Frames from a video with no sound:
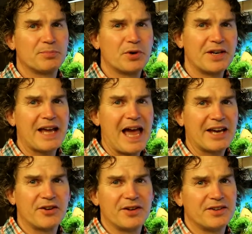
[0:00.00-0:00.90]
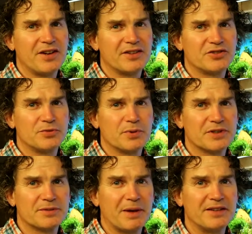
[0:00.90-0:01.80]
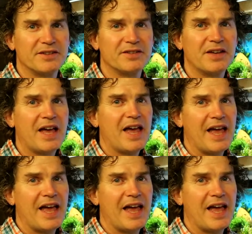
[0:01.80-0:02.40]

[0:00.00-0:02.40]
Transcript: They're pretty accurate. They're not super expensive.